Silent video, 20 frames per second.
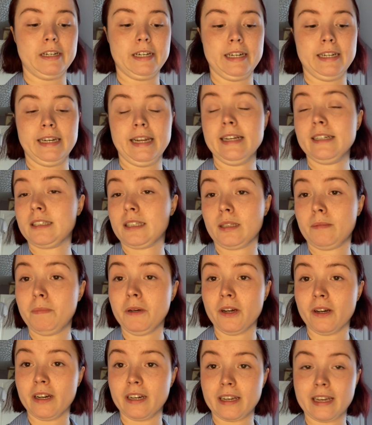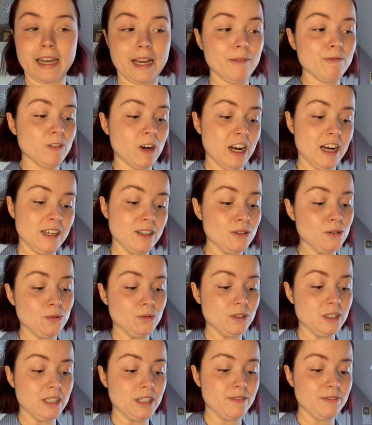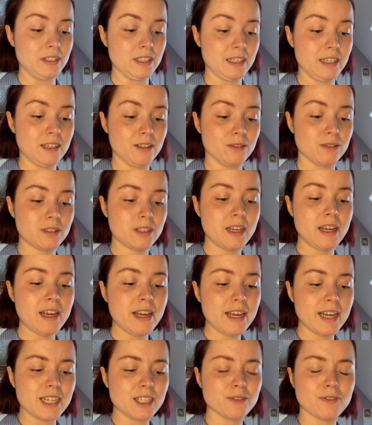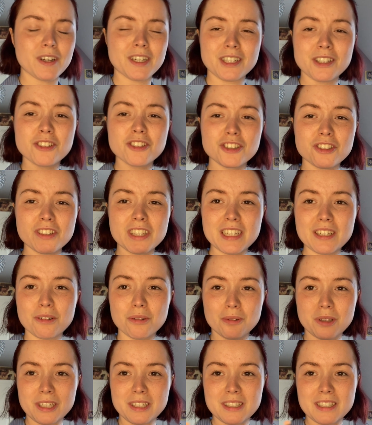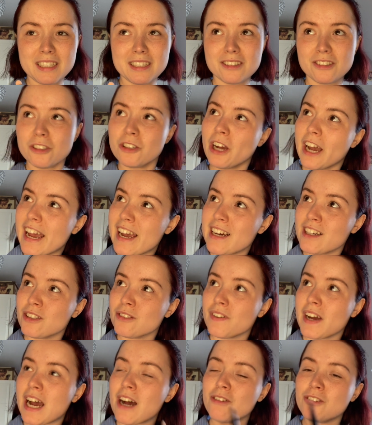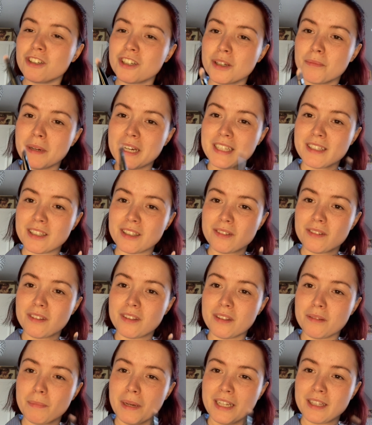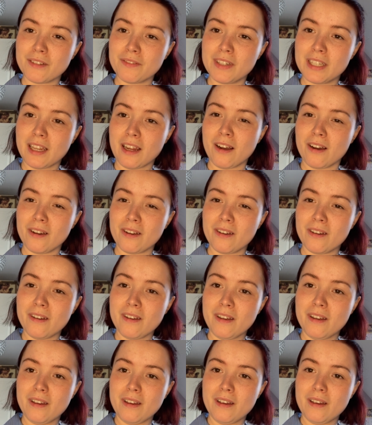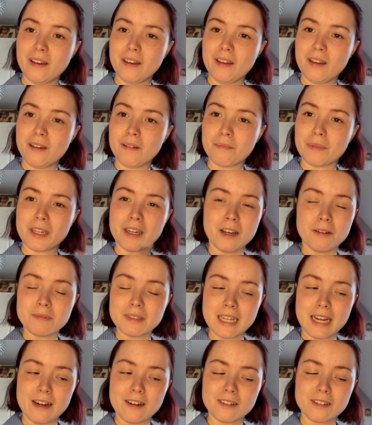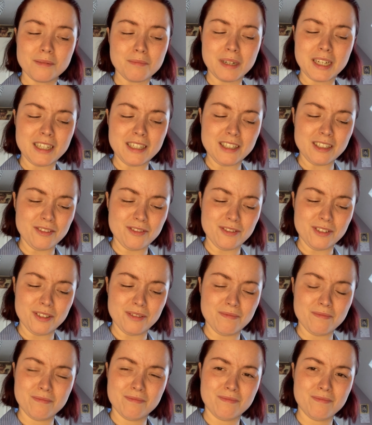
an expert at camera angles and everything else. It's funny because you think all these things in your head of how you're going to make the video, but it comes out completely different.